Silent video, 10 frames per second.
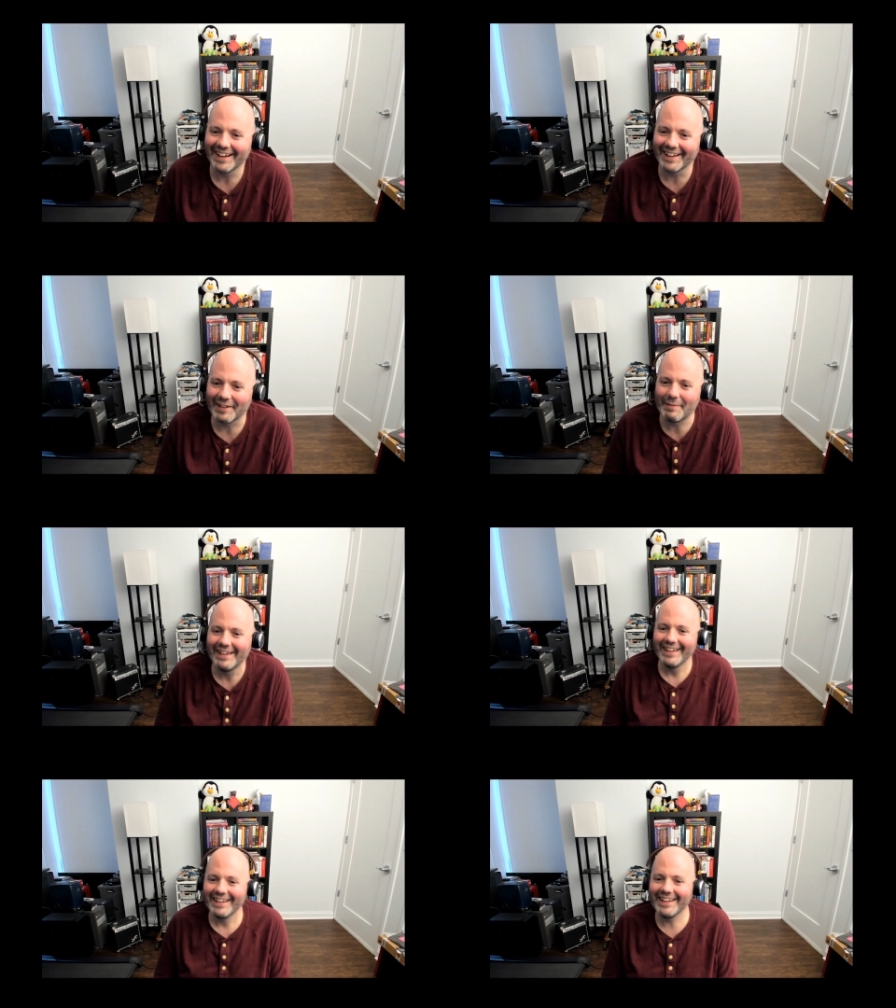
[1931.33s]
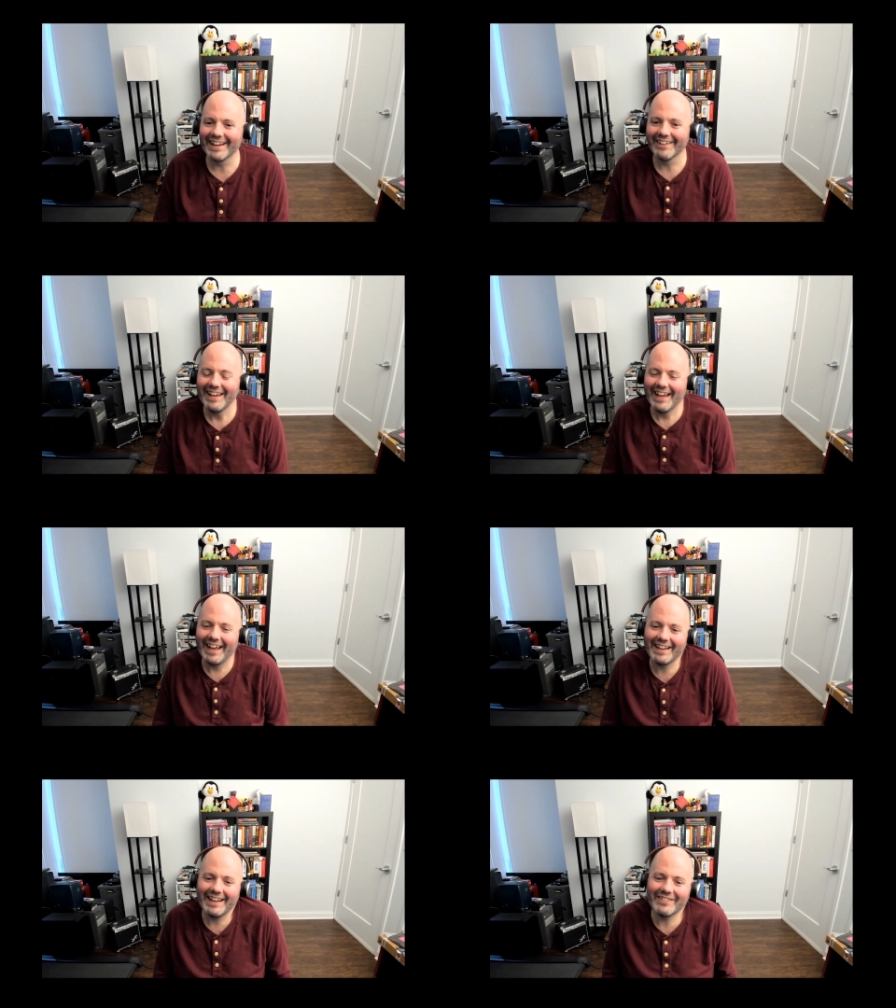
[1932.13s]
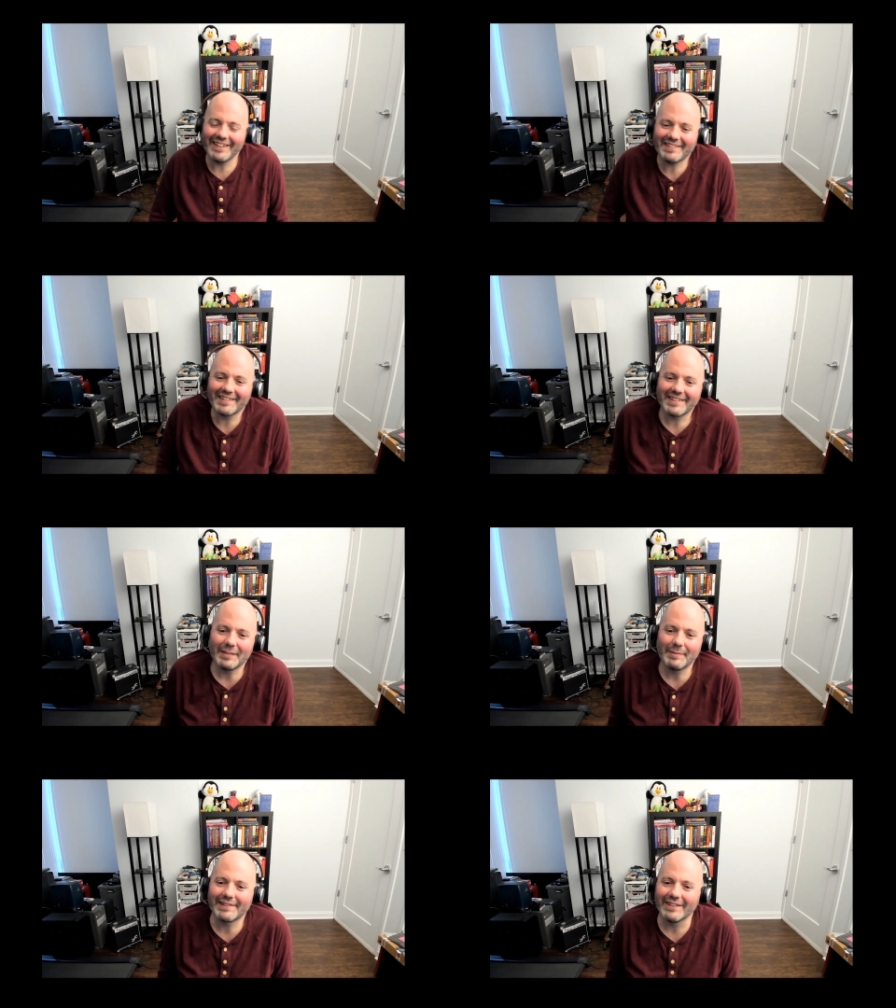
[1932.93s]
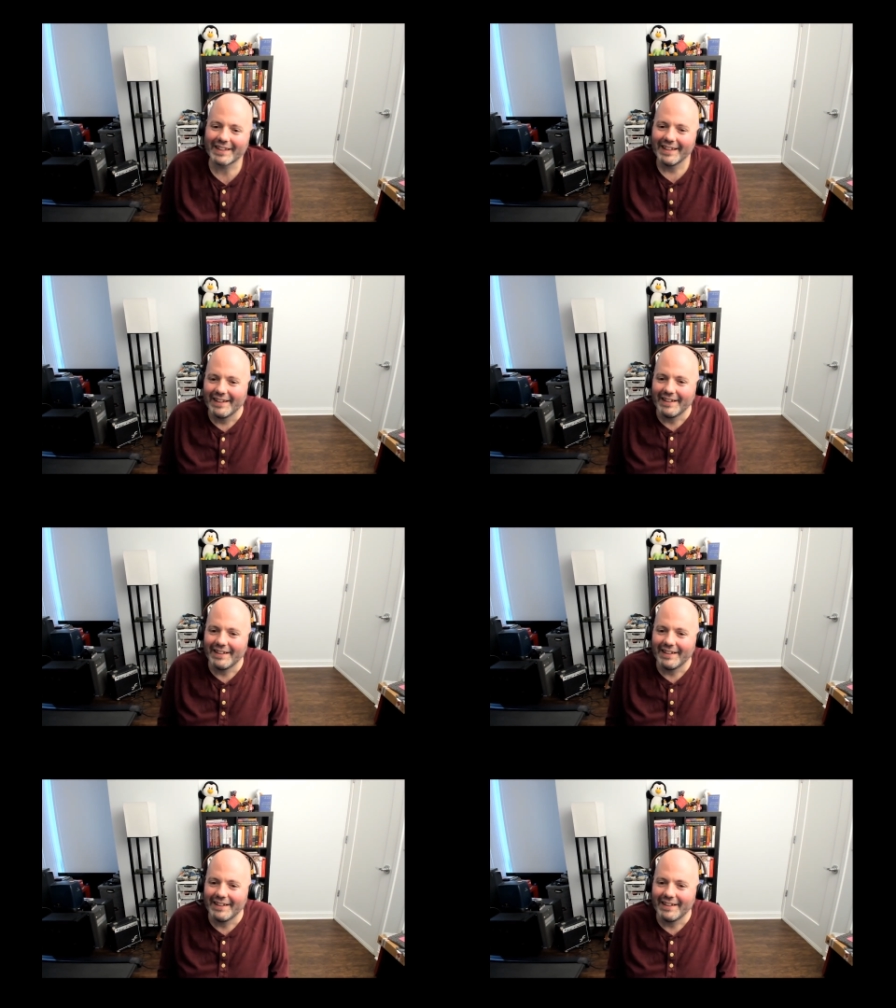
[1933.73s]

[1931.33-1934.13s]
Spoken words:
And what I said to him is, look,